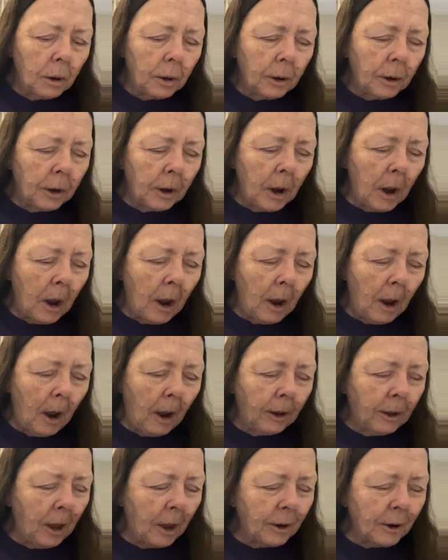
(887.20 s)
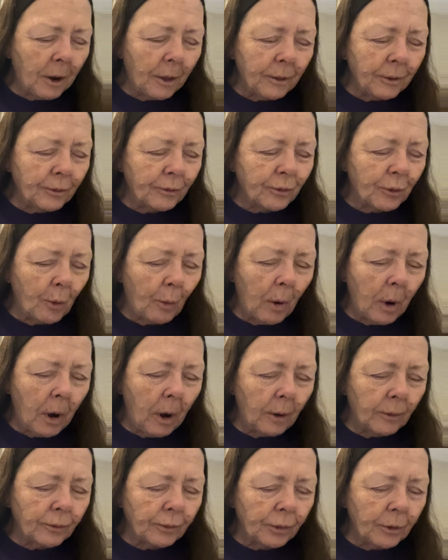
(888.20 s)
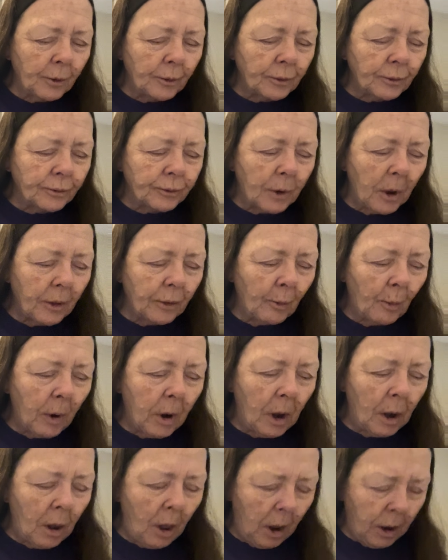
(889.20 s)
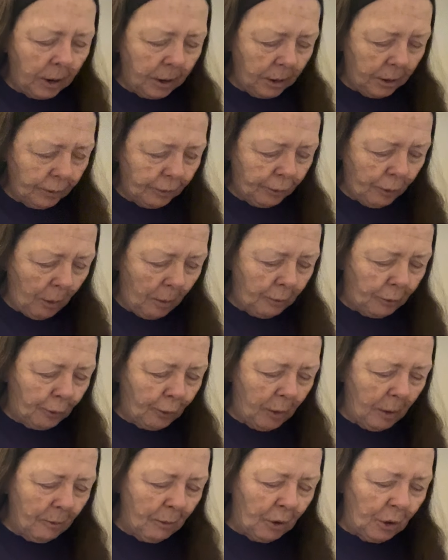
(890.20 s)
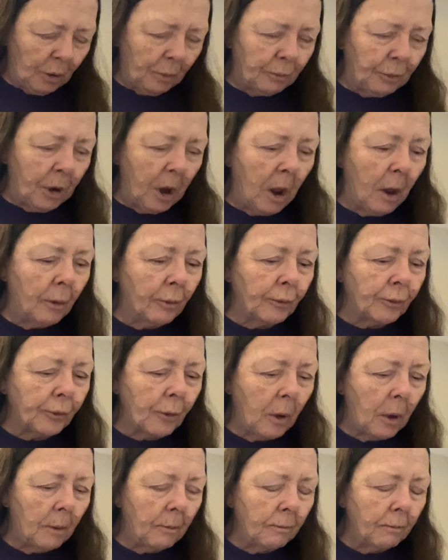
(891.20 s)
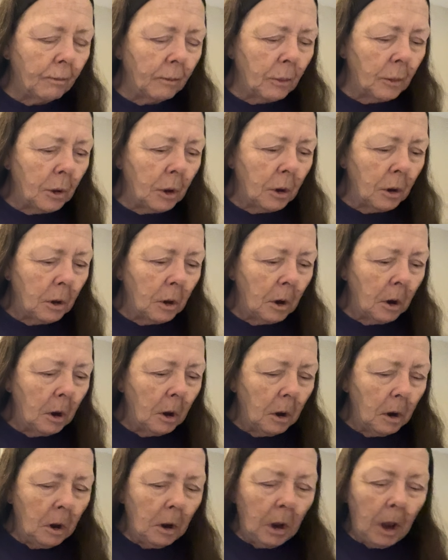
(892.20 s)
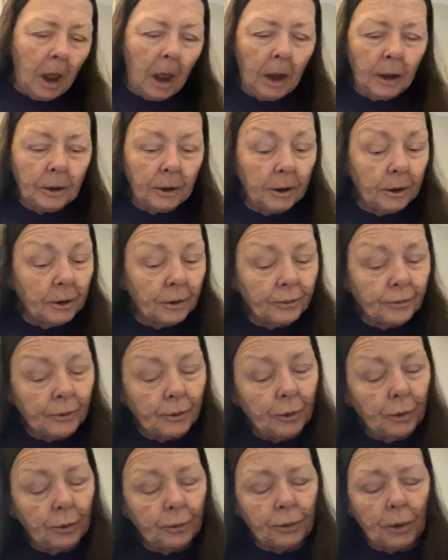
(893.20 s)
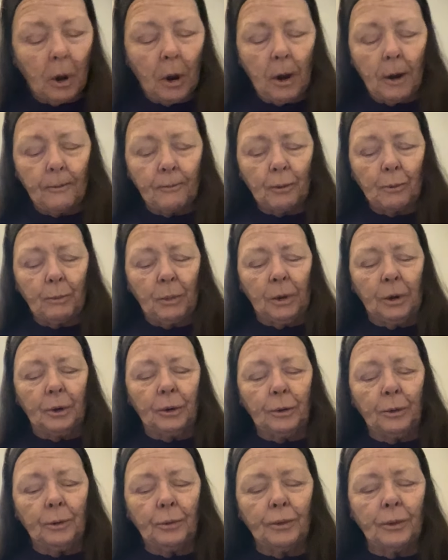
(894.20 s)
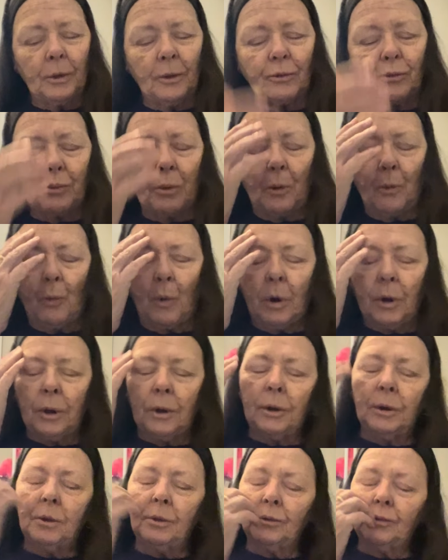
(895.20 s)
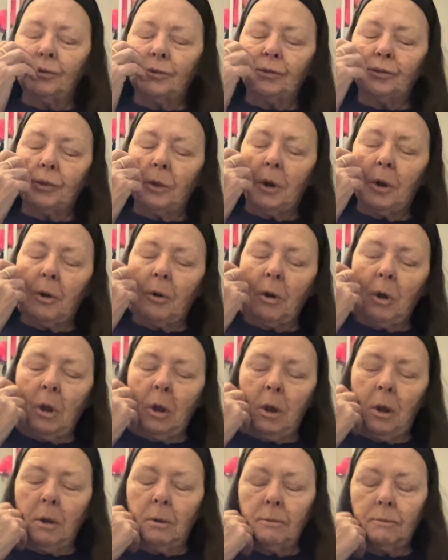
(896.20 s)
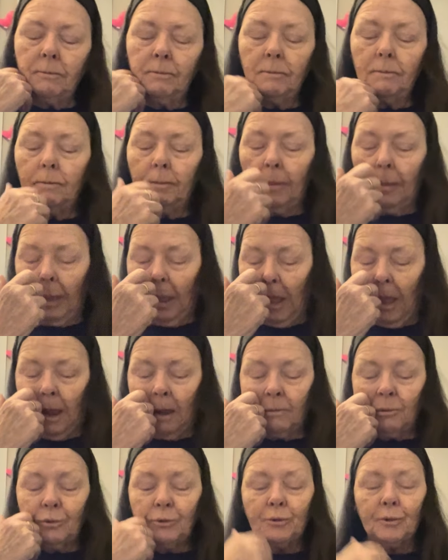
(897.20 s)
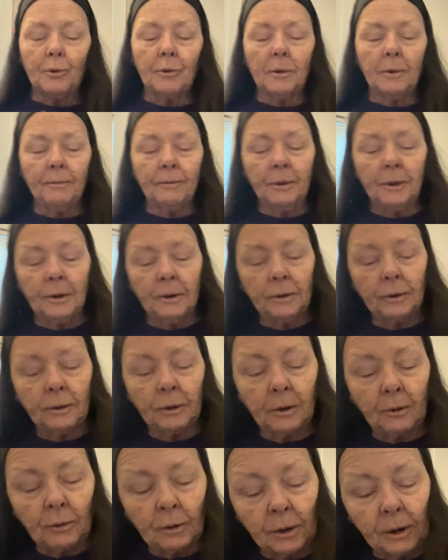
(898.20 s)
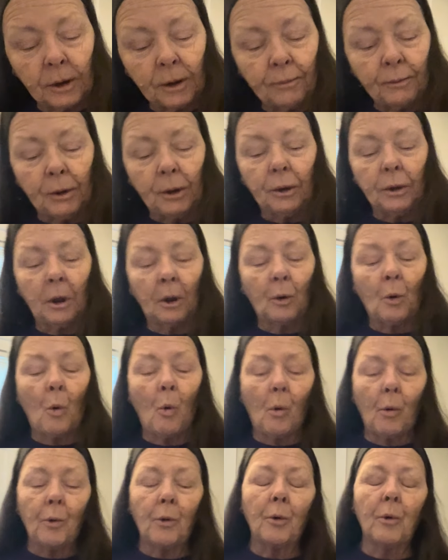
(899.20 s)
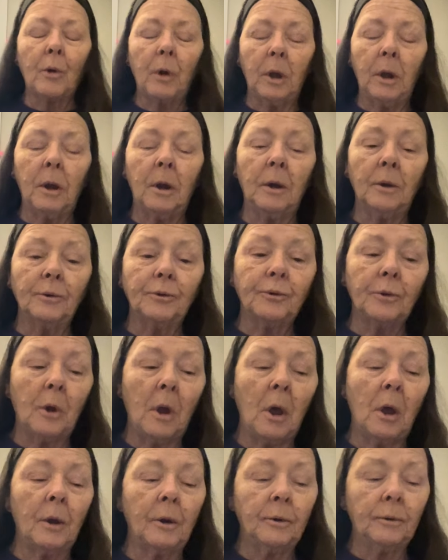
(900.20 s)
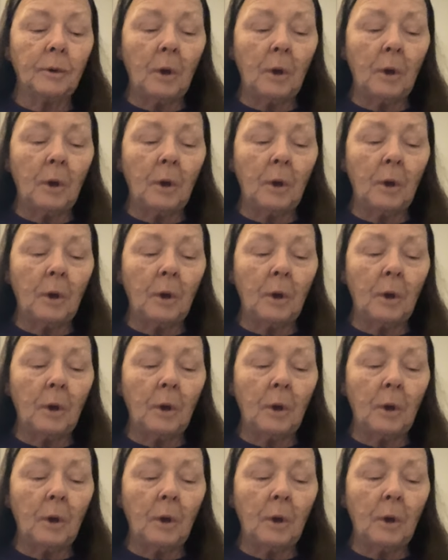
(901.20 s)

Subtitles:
Yeah, I cut all these squares and they're just not the way I like it, so I'm trimming them down some. And it is a new time for me to do this, but what it is they're, I'm sure of it, they're leaving the 1/4 inch on